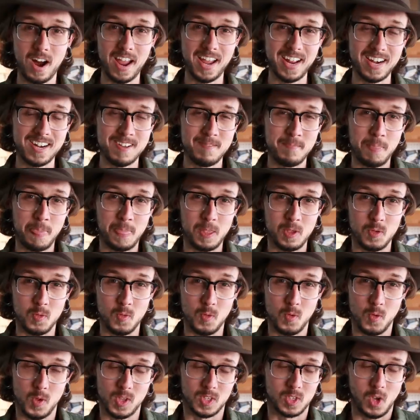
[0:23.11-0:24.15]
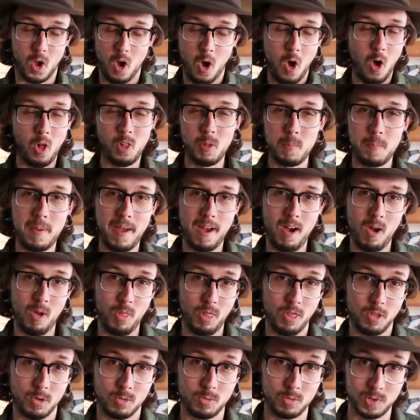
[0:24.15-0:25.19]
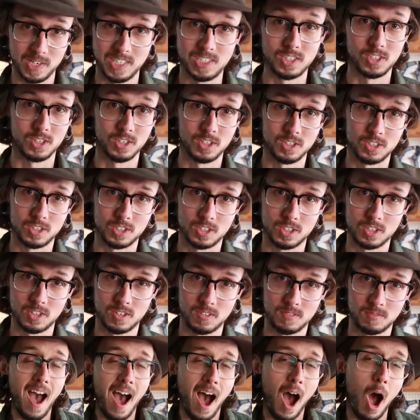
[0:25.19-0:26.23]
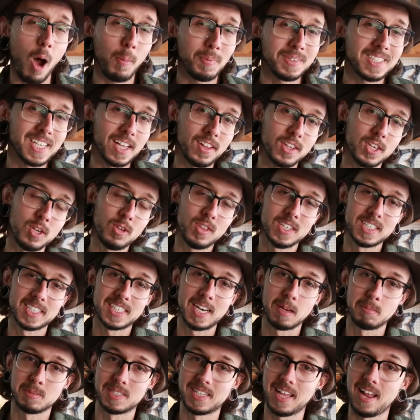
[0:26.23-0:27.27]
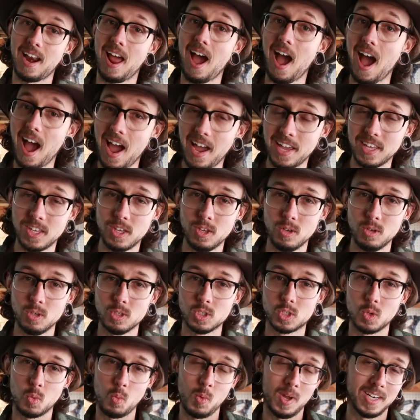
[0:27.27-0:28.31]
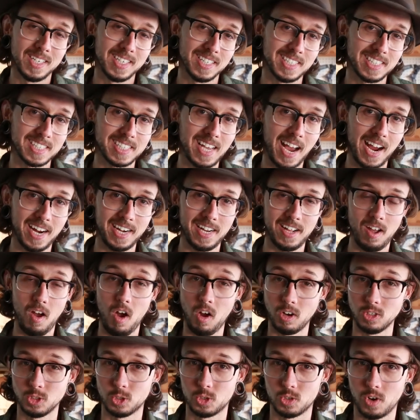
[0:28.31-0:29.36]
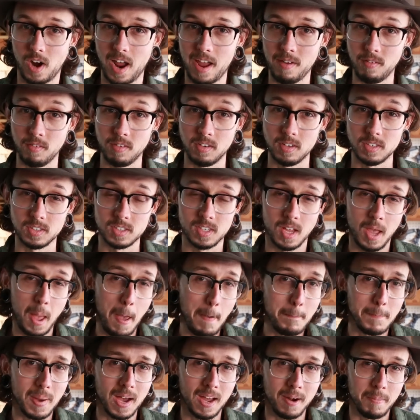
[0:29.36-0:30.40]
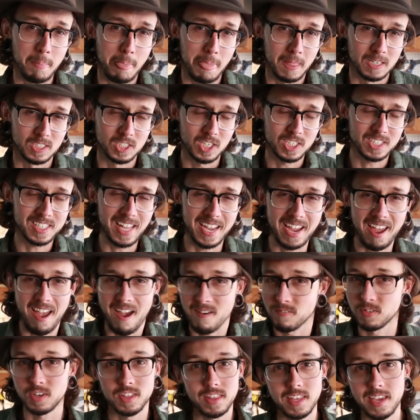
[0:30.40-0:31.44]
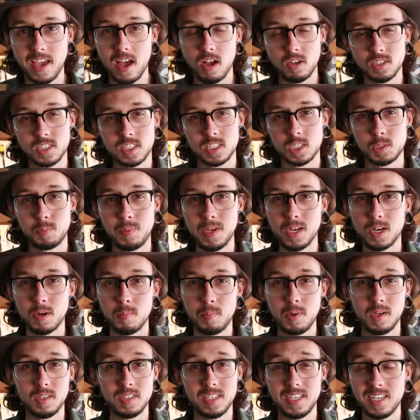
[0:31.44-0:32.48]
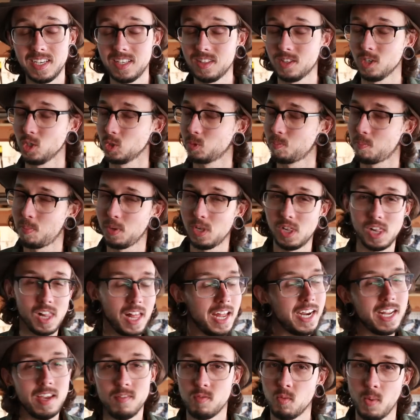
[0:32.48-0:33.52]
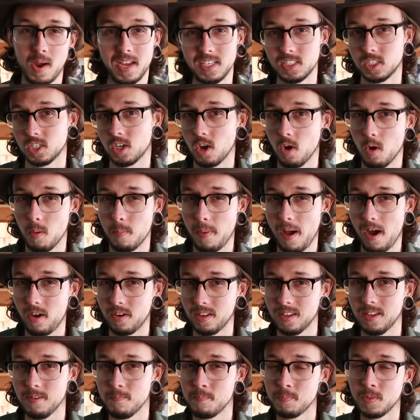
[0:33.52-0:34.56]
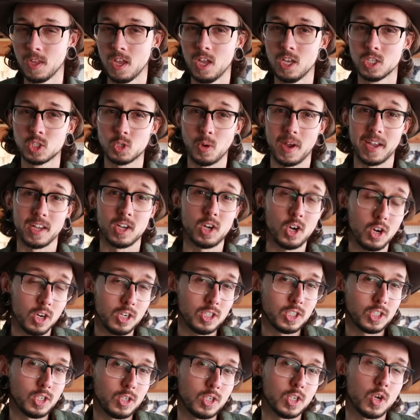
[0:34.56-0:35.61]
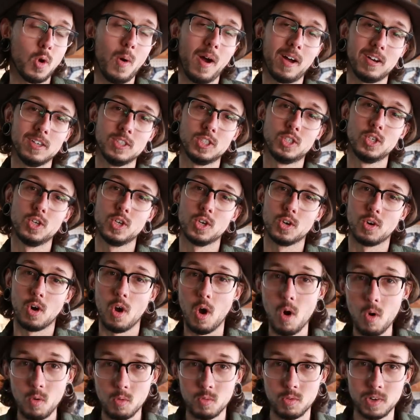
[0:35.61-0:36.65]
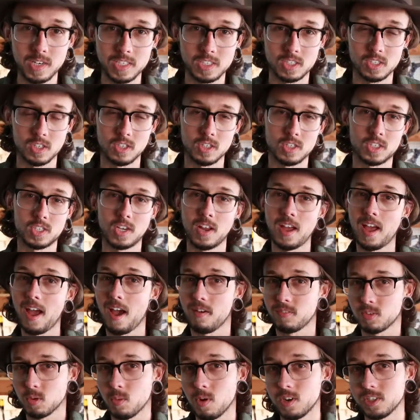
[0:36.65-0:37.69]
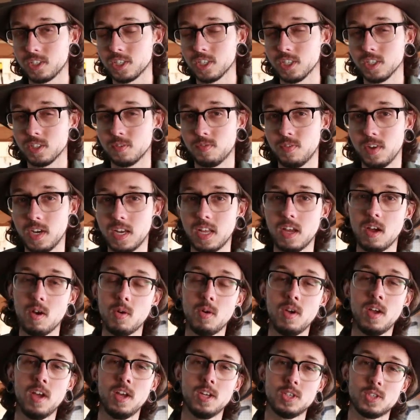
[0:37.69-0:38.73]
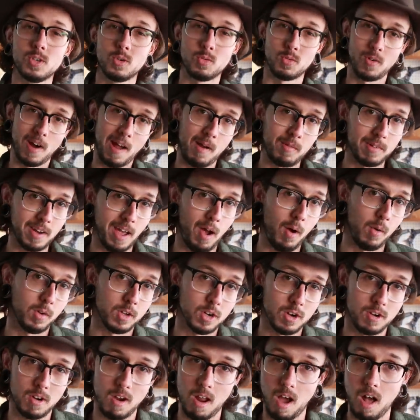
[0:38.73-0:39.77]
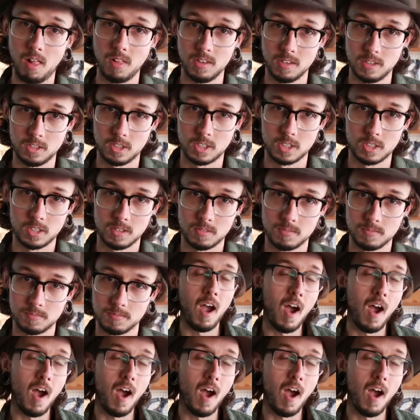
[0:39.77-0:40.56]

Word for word: right, it's all about the research. I'll be telling you the steps that I use when deciding on drivers, but just like everything else in speaker building, there's plenty of ways to go about it. So I encourage you to go out and do your own research after watching this video to round out your knowledge.